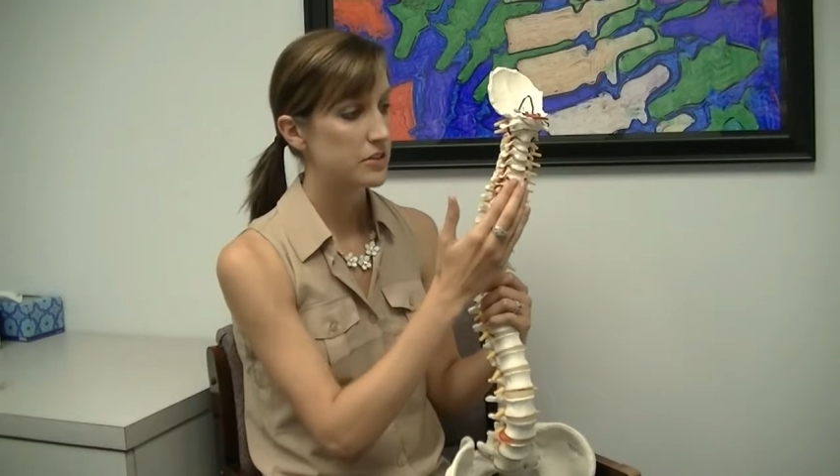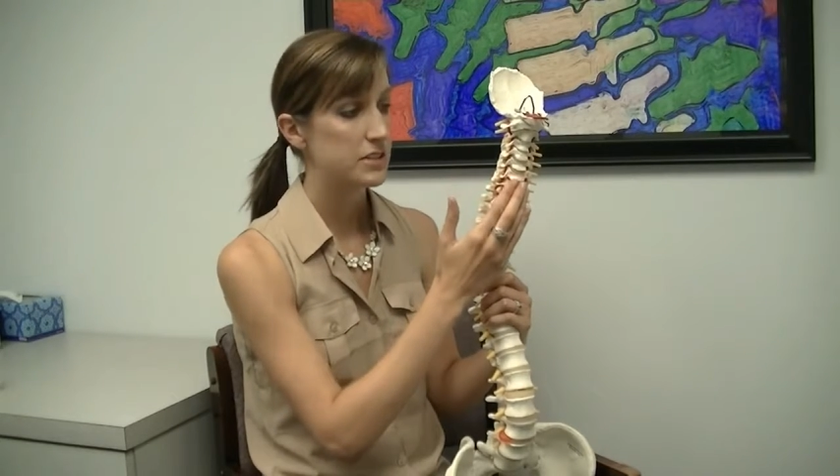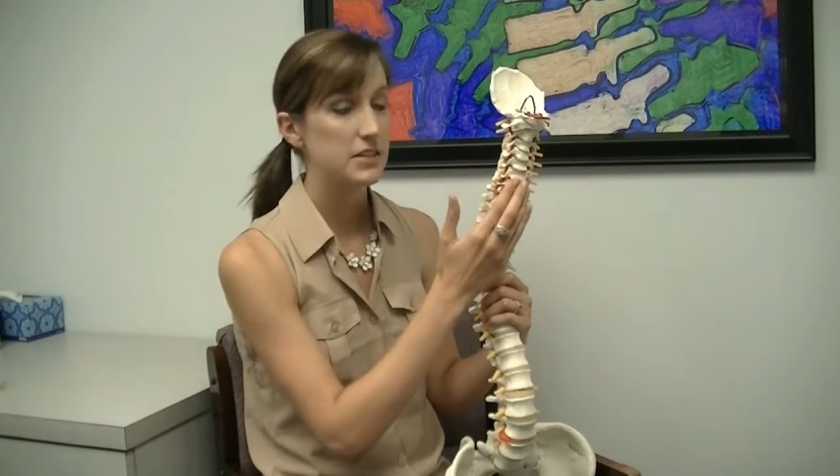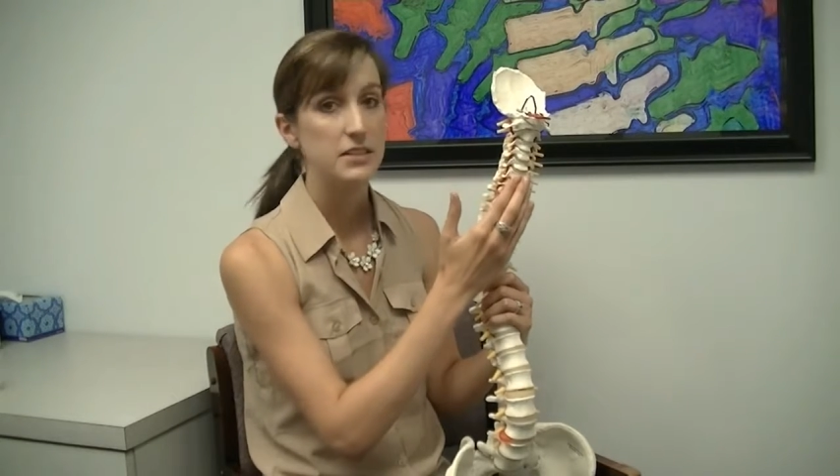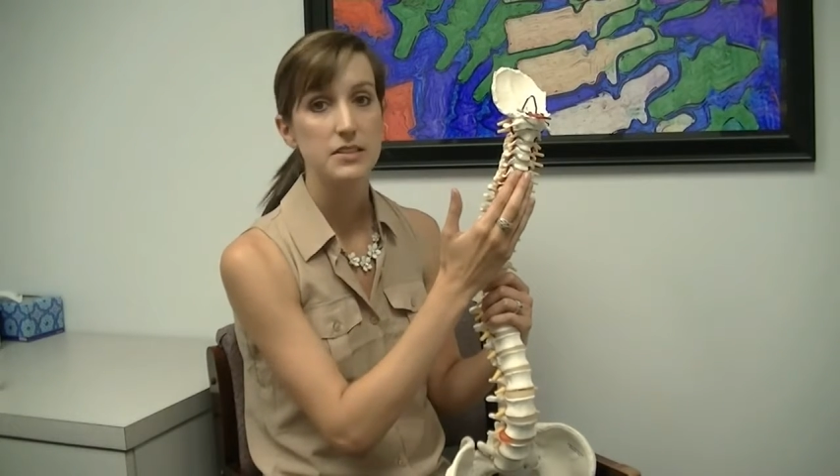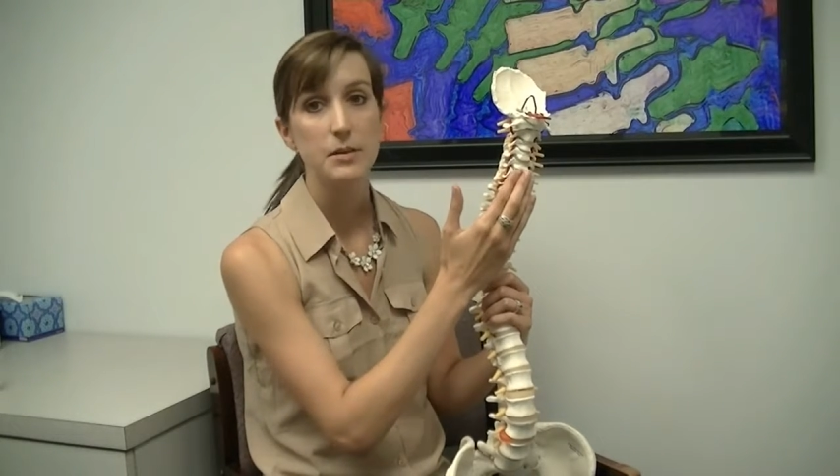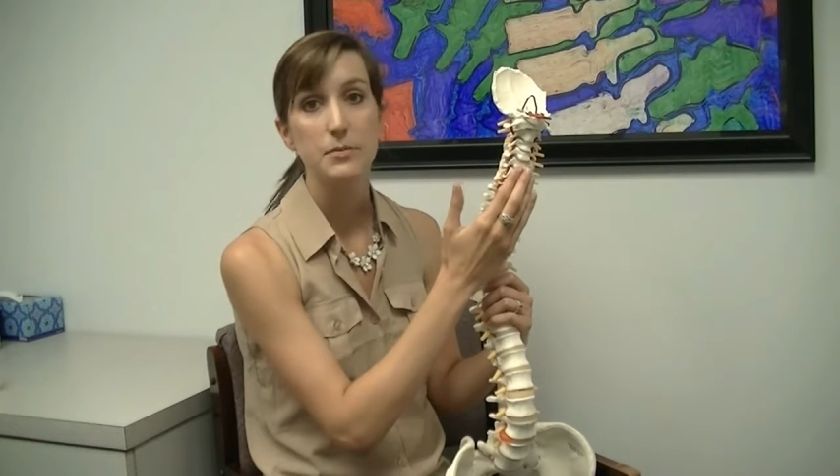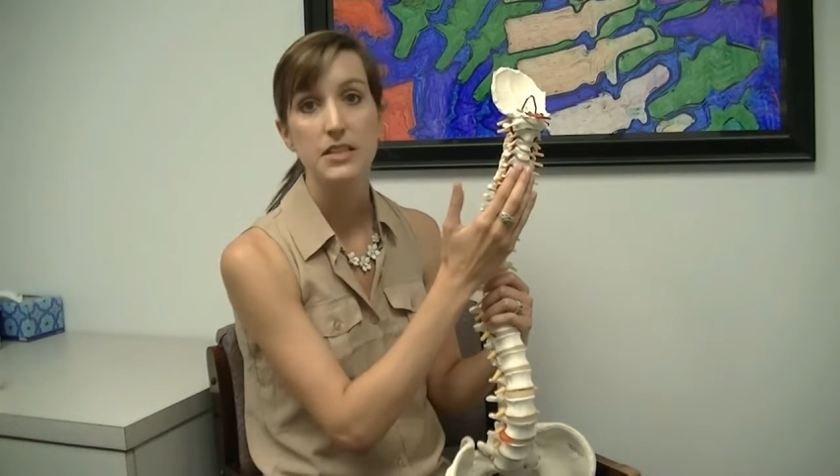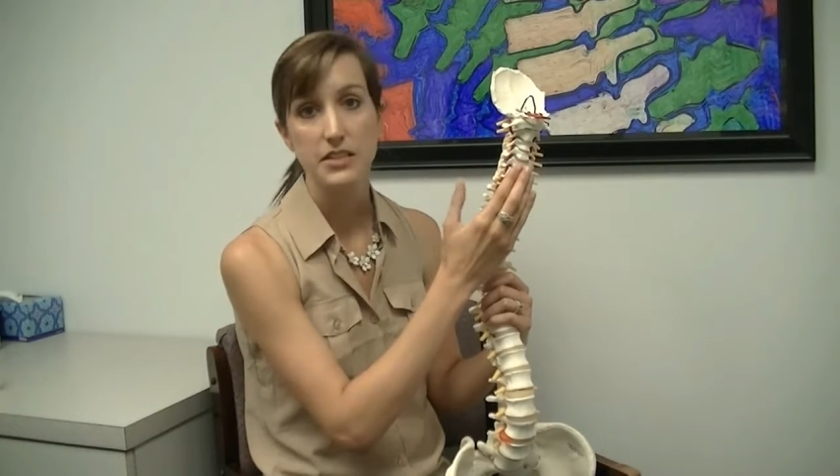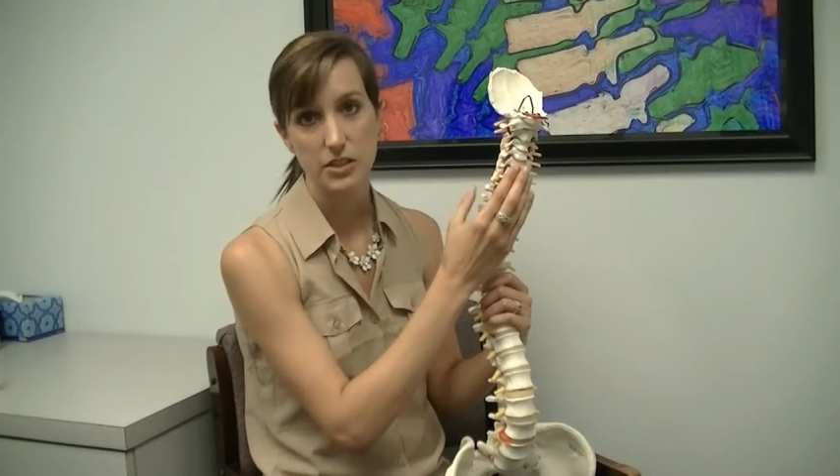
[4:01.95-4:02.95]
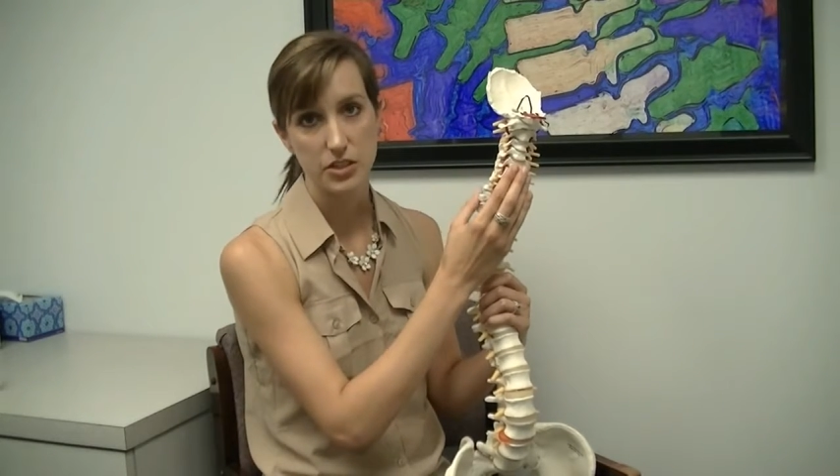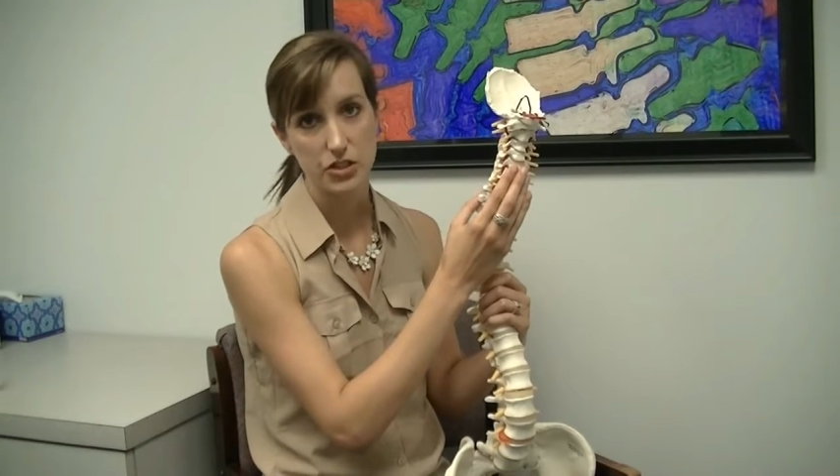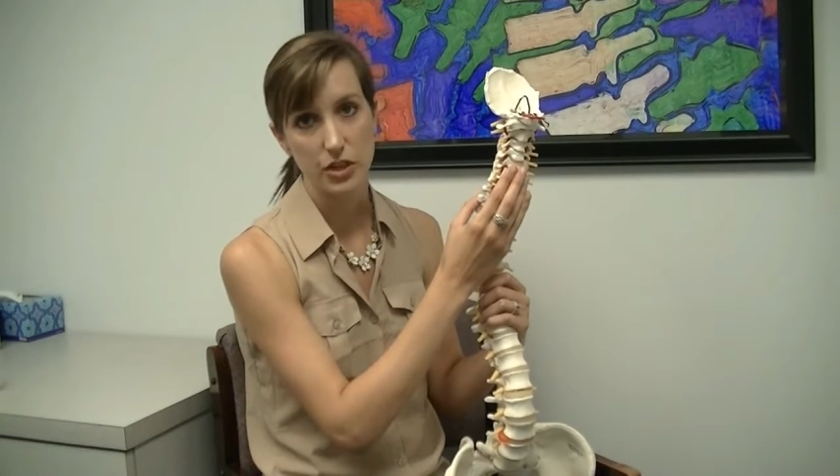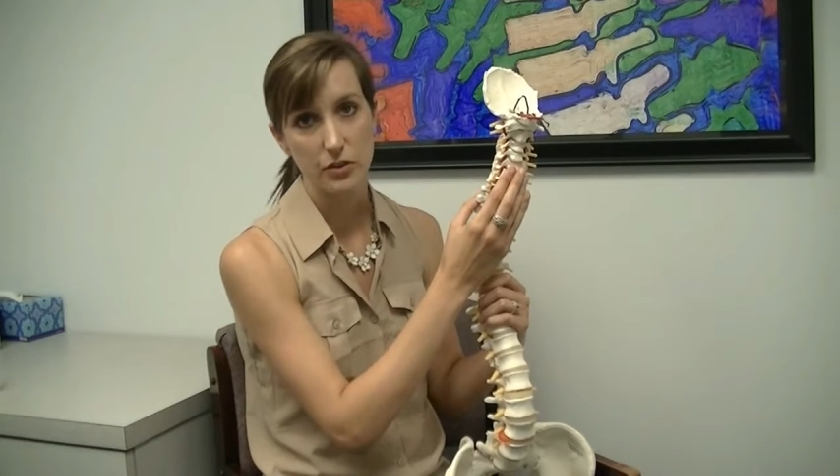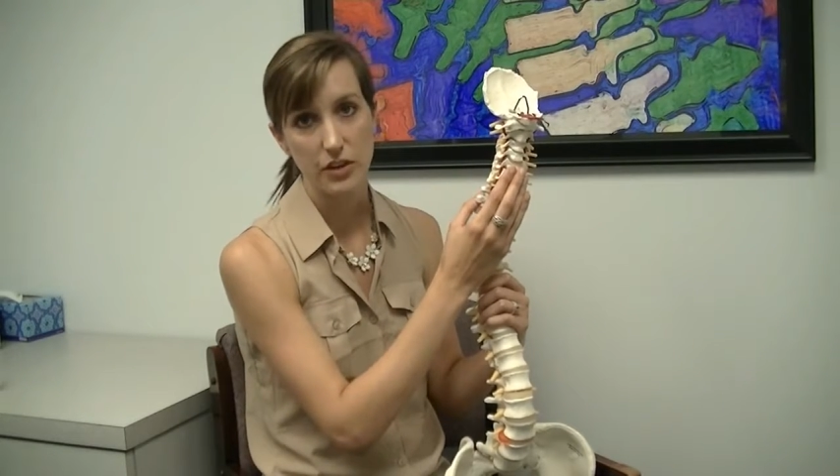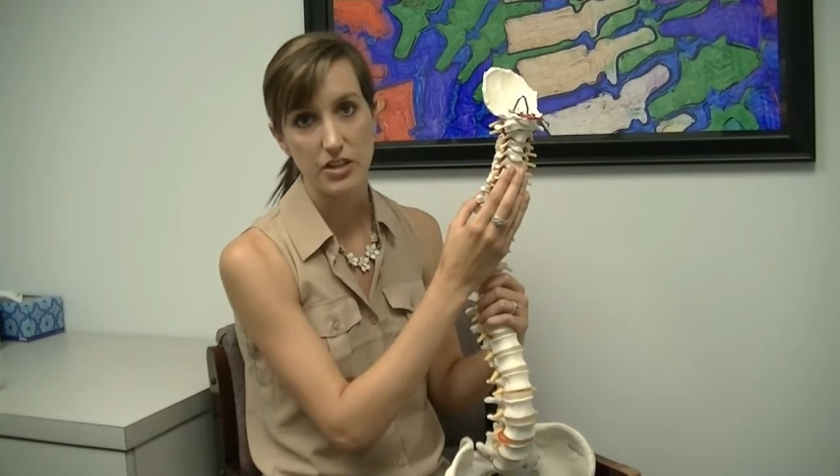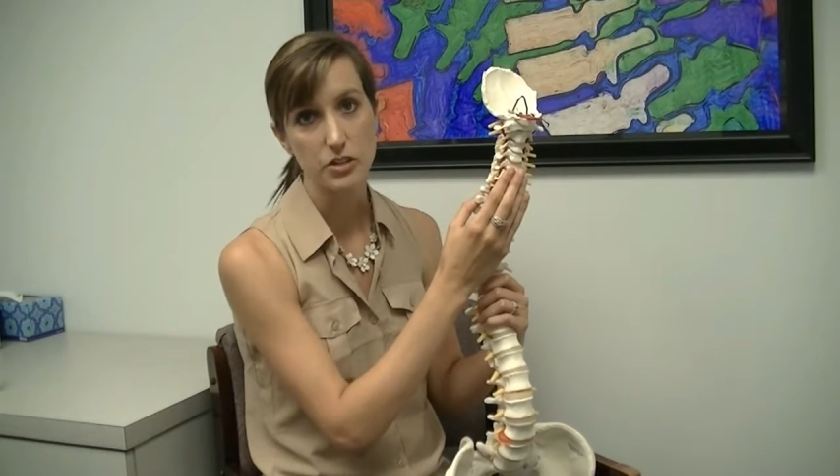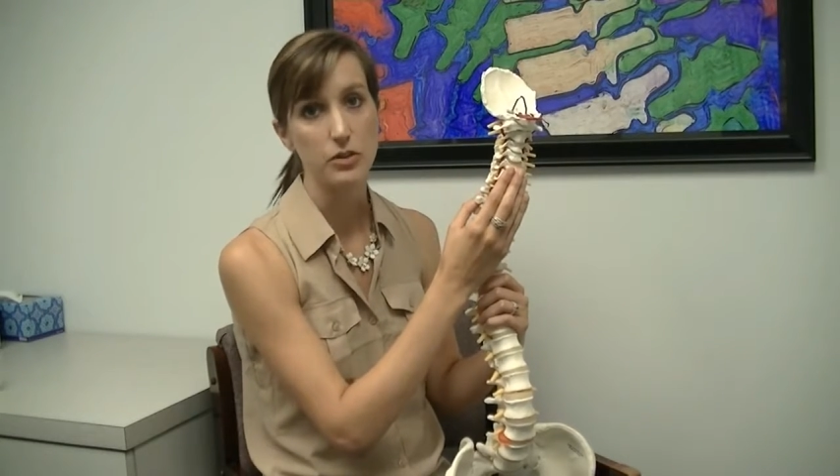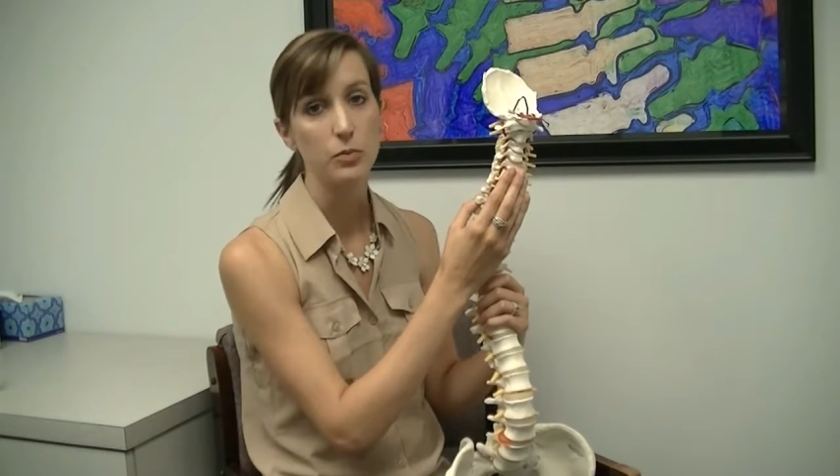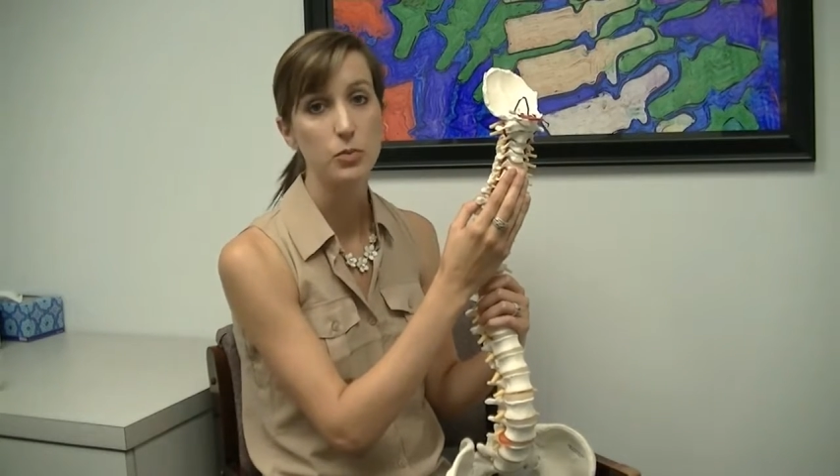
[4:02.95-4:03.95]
to see some disc degeneration,